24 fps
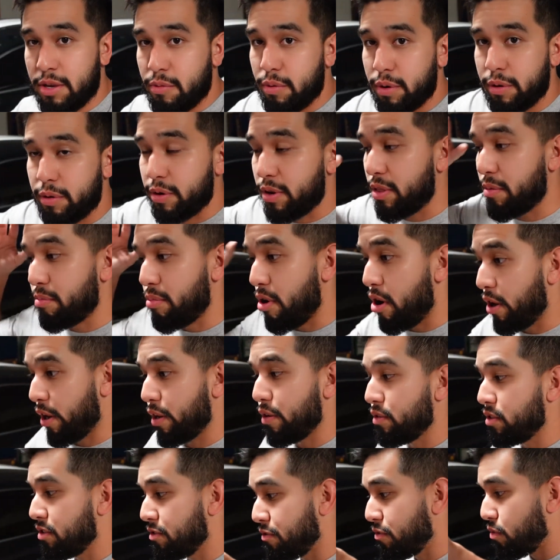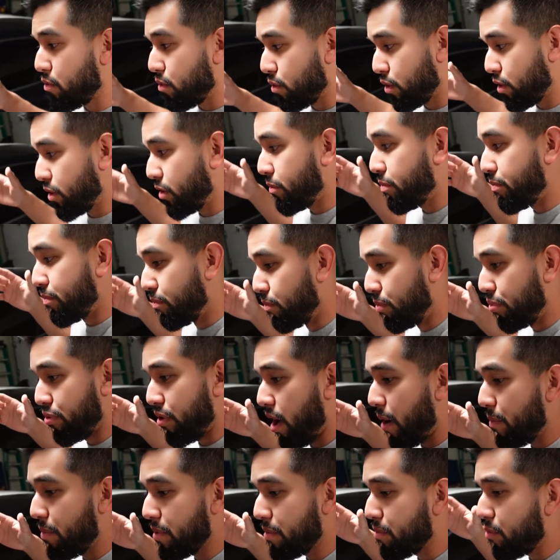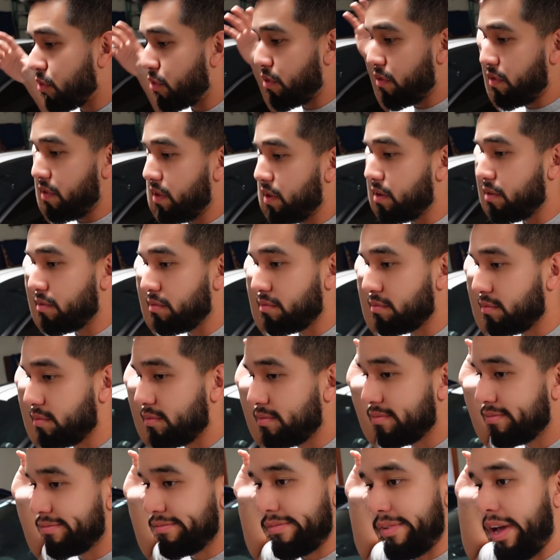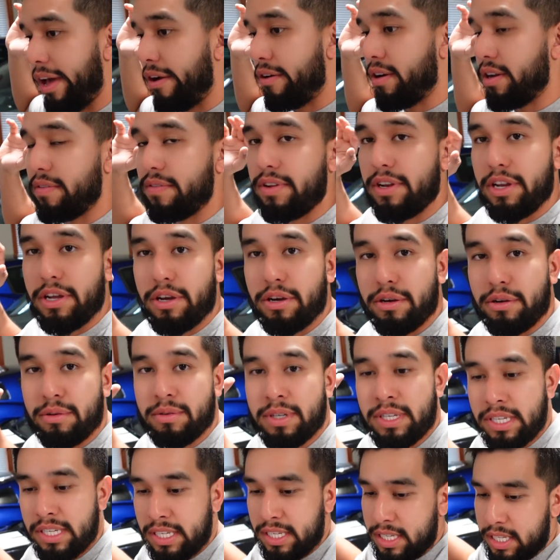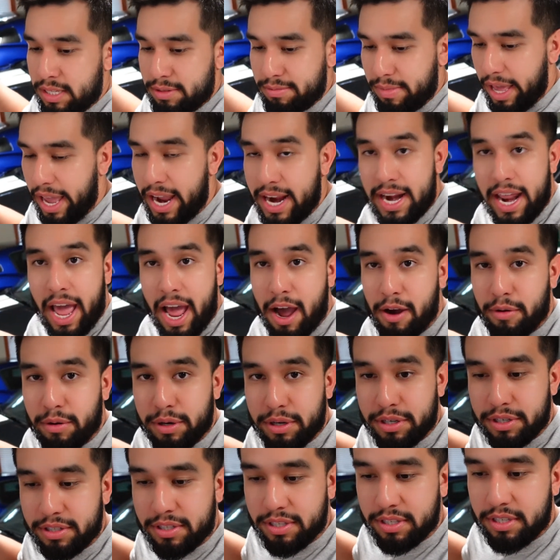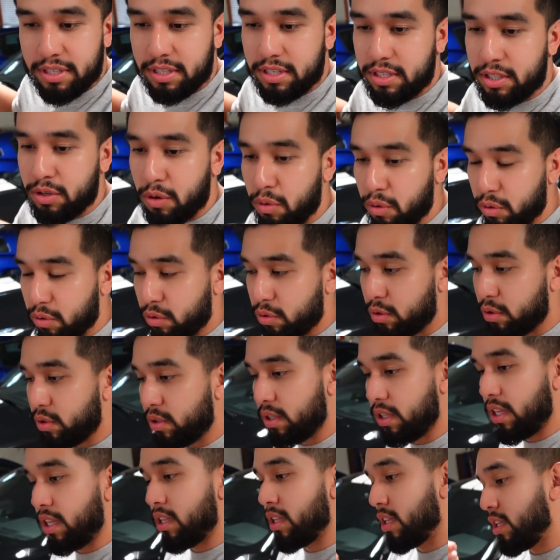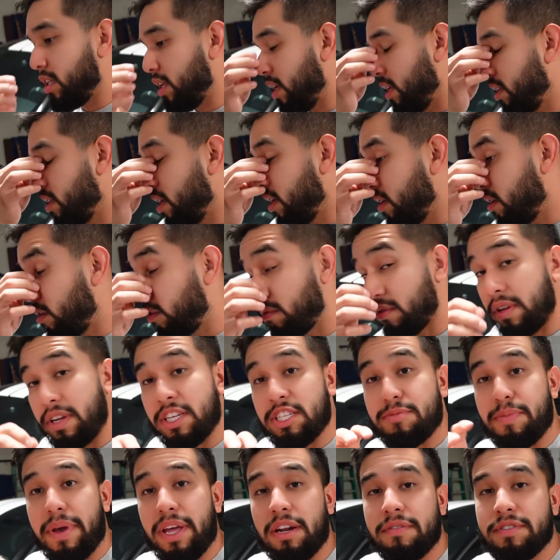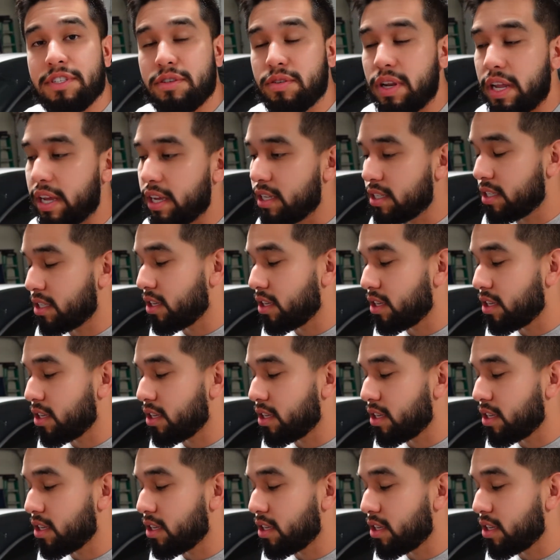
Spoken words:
we were in the Broncos for probably more than, I don't even know, 8 hours total in the span of 2 days.